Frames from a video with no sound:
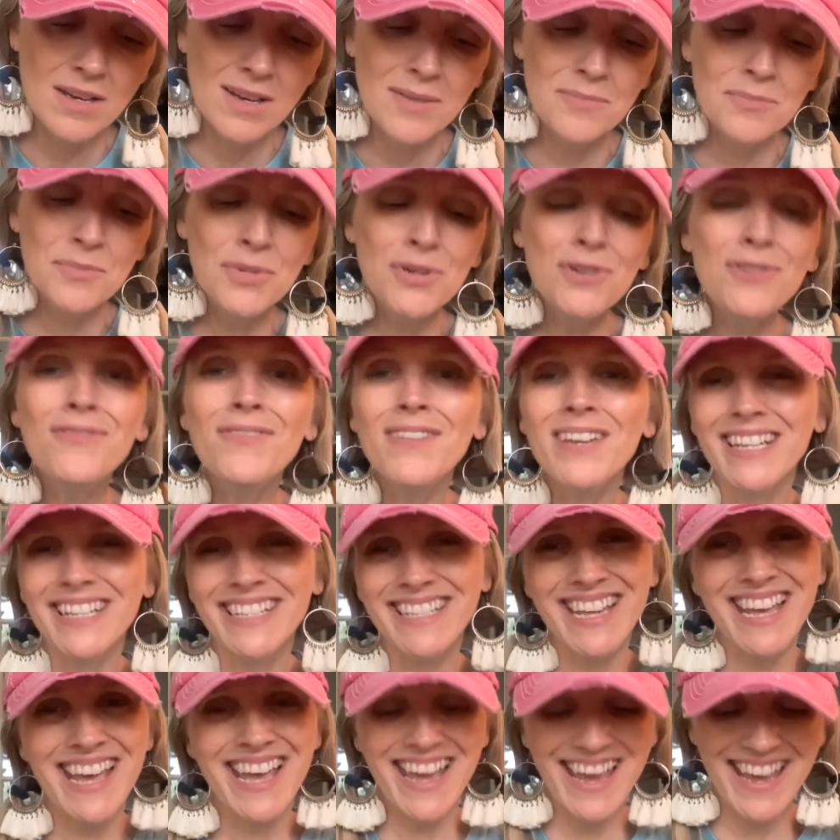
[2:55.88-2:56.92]
Moving
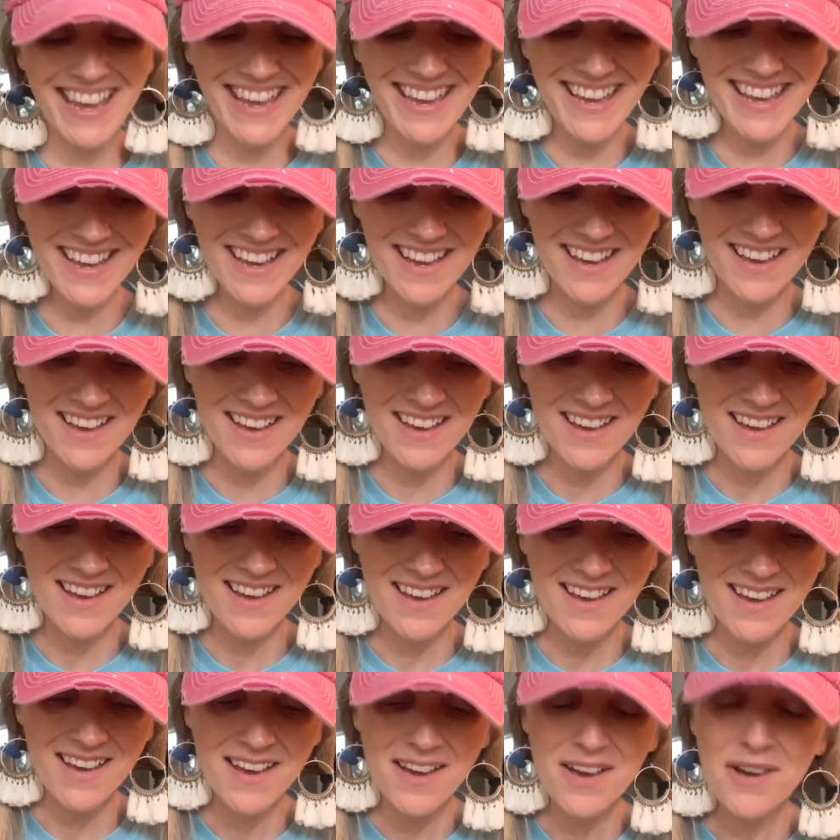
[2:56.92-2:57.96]
day?
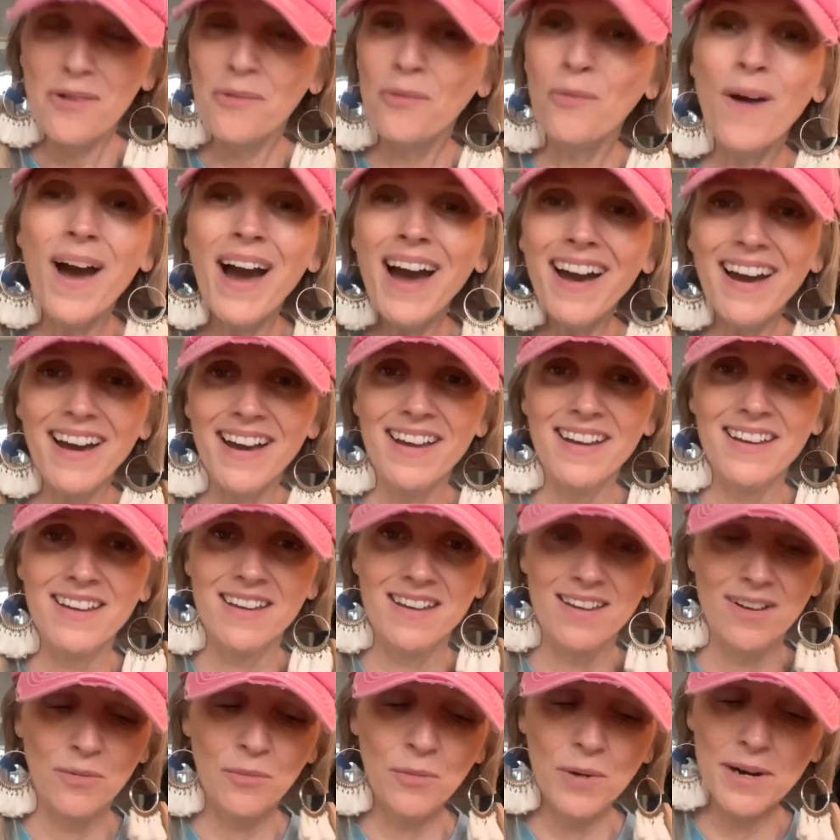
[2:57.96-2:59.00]
Why?
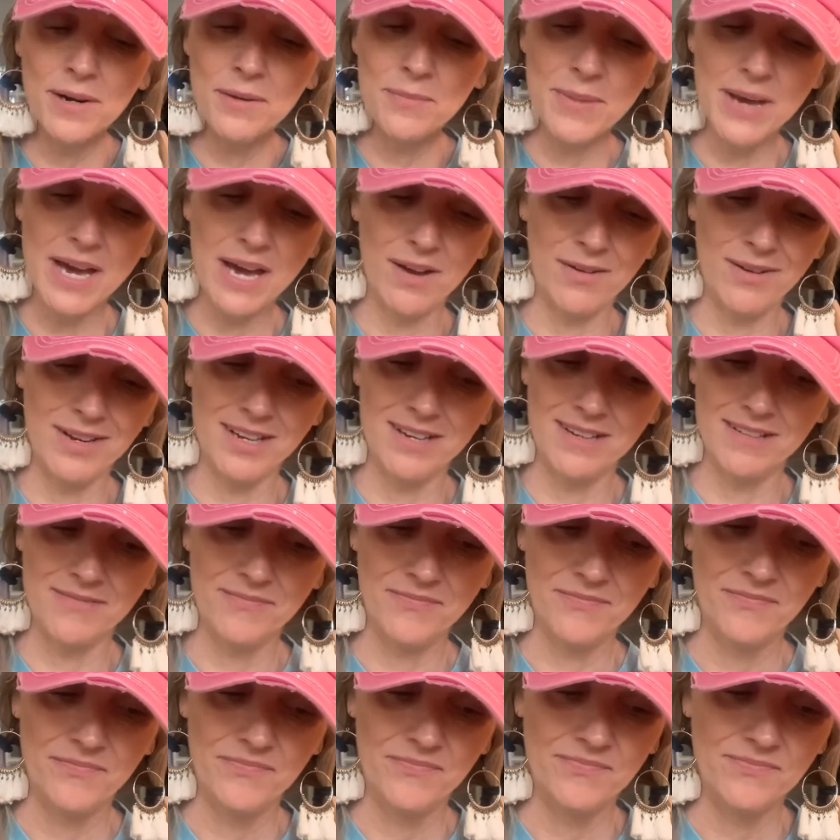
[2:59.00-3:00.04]
What about it?
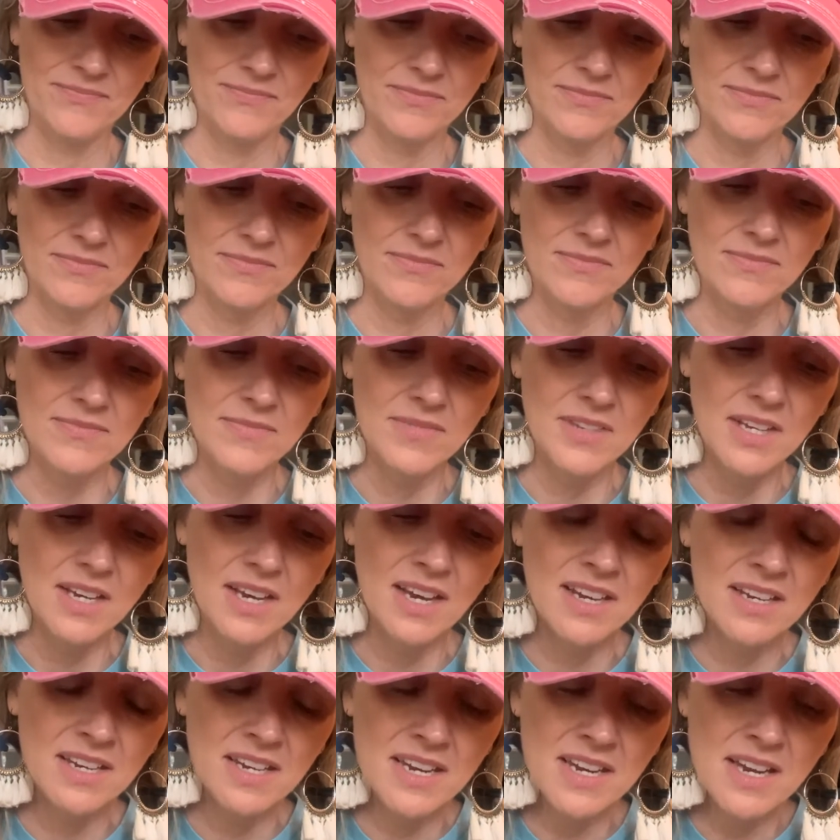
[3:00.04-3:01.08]

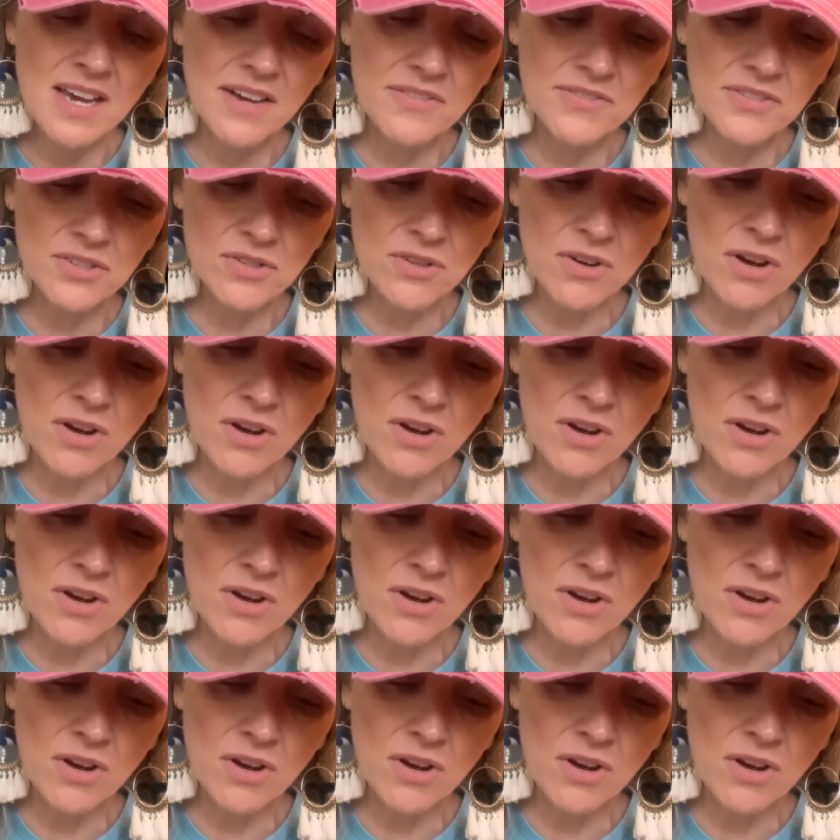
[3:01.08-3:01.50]
Had he, after